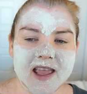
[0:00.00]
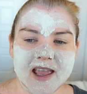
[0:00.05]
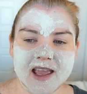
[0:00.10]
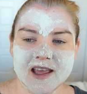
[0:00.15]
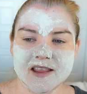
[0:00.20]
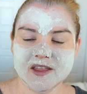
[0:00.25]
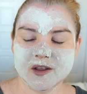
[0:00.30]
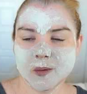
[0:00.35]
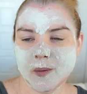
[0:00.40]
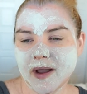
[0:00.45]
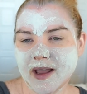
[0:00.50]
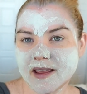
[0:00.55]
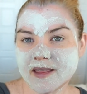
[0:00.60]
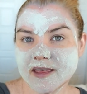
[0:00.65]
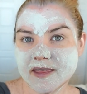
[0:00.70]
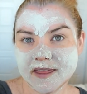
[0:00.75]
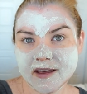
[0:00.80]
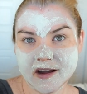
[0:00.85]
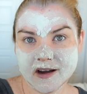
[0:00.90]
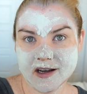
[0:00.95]
And the way
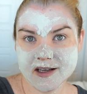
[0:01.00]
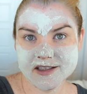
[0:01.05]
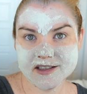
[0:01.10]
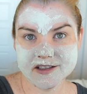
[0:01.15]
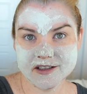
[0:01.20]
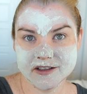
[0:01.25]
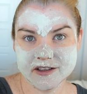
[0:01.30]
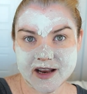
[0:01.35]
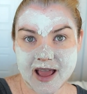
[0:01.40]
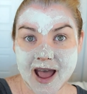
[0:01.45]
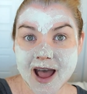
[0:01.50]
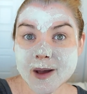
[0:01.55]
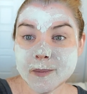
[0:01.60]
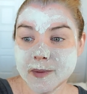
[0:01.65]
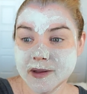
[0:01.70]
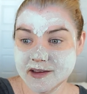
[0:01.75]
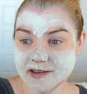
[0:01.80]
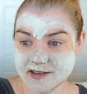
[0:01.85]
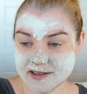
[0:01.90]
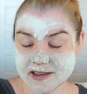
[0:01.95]
that the concert
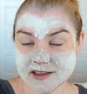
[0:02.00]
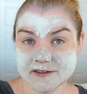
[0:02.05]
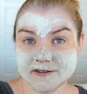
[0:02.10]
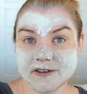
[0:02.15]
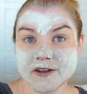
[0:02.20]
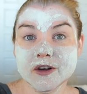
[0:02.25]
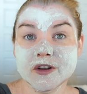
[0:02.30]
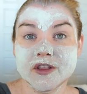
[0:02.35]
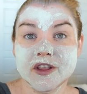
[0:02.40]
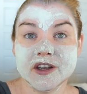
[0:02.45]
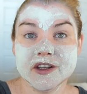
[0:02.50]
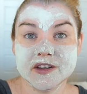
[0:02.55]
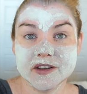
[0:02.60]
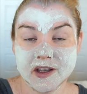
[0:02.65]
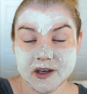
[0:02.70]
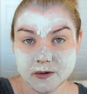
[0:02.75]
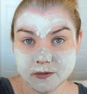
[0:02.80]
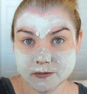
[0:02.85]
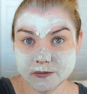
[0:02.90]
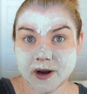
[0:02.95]
happens in the field that is
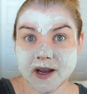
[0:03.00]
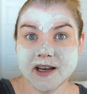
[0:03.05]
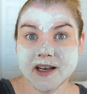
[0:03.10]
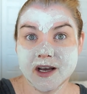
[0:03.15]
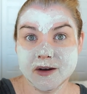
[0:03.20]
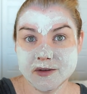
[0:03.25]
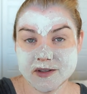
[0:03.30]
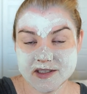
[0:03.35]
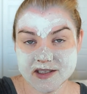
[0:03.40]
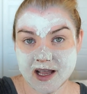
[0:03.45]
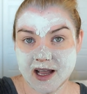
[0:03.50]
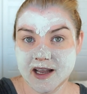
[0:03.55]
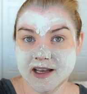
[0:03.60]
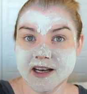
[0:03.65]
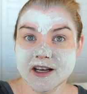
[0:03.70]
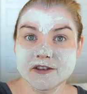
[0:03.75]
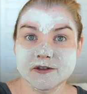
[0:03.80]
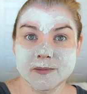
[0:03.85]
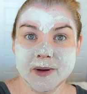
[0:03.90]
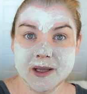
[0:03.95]
like right
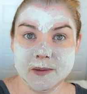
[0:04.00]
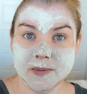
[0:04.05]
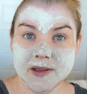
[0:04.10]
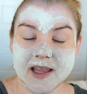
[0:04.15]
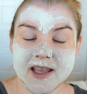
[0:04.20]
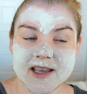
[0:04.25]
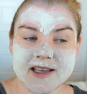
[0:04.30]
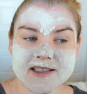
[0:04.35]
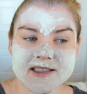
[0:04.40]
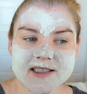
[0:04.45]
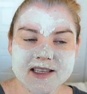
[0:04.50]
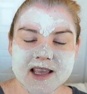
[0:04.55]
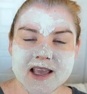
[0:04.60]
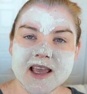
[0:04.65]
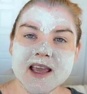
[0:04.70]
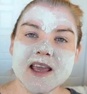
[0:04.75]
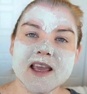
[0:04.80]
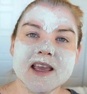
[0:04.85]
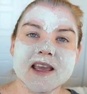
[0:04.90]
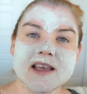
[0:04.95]
outside of my place
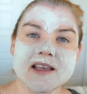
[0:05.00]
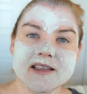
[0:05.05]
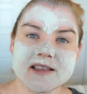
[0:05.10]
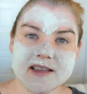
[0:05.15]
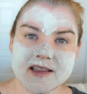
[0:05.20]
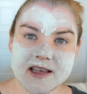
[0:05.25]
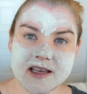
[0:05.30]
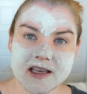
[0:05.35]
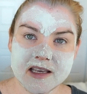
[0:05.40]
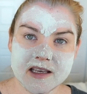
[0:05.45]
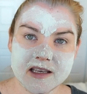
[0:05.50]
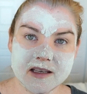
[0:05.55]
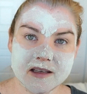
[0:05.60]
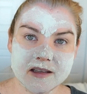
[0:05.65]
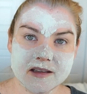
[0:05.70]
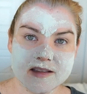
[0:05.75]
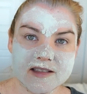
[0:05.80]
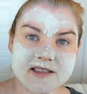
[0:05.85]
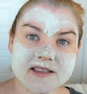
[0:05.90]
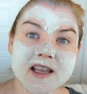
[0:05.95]
is
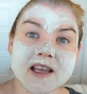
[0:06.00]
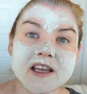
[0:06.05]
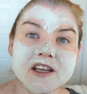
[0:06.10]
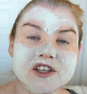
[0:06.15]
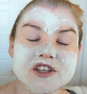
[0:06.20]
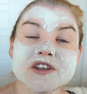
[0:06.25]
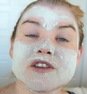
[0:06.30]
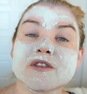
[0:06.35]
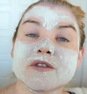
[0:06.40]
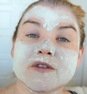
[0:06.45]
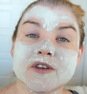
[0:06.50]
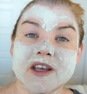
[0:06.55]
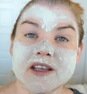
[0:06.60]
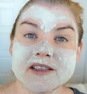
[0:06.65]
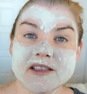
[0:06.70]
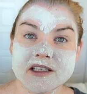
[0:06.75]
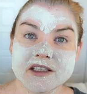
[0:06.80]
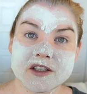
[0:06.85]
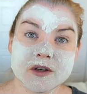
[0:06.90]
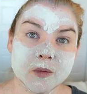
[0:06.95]
the stage is
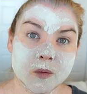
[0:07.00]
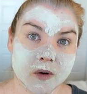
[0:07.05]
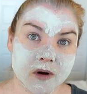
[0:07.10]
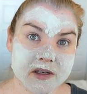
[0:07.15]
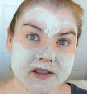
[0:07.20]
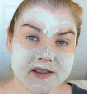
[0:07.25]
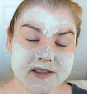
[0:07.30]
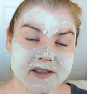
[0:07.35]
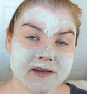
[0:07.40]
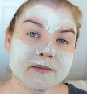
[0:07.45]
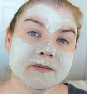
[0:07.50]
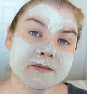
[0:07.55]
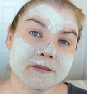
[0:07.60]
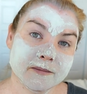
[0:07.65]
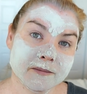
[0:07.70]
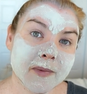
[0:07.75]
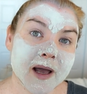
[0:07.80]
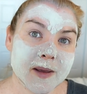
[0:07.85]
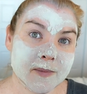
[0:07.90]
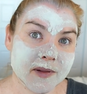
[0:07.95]
facing towards
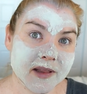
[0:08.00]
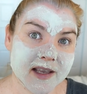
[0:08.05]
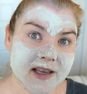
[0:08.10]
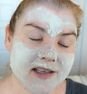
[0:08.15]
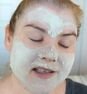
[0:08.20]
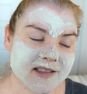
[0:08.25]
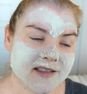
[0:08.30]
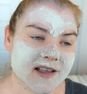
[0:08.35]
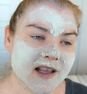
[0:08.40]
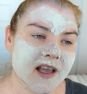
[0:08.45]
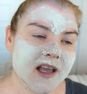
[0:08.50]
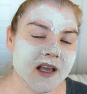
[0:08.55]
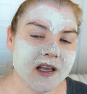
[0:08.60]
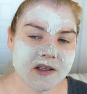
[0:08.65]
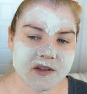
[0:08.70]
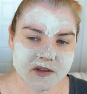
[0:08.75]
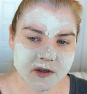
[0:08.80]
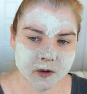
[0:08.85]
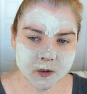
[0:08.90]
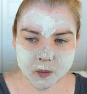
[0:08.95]
my place.
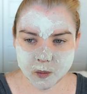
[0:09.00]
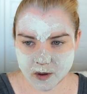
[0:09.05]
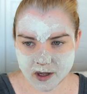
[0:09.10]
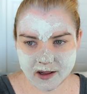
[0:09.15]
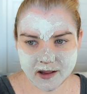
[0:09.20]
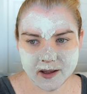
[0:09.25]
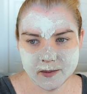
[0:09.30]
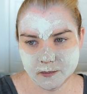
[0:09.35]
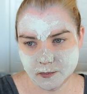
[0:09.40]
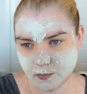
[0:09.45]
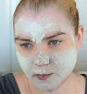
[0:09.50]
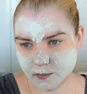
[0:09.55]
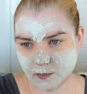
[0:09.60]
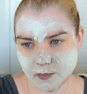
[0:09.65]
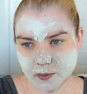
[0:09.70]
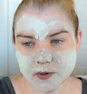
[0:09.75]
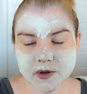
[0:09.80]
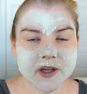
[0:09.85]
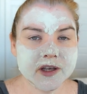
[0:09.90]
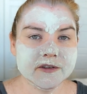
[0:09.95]
So while I'm
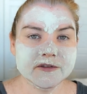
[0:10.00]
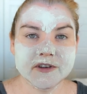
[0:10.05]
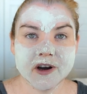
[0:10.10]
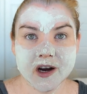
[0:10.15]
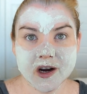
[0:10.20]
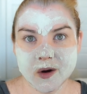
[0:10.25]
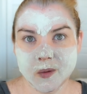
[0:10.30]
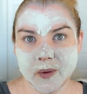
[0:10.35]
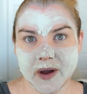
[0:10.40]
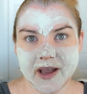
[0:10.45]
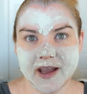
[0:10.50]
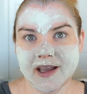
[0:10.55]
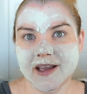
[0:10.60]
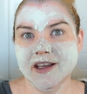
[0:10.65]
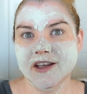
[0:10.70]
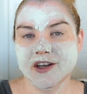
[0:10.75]
pretty far away,